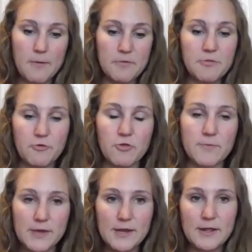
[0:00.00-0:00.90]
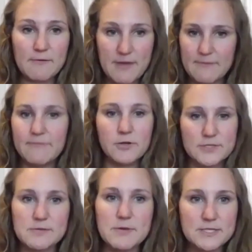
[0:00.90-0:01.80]
through the beginning of that fall
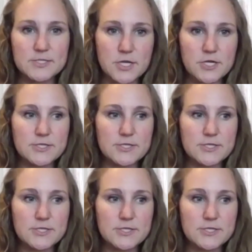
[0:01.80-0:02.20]
semester.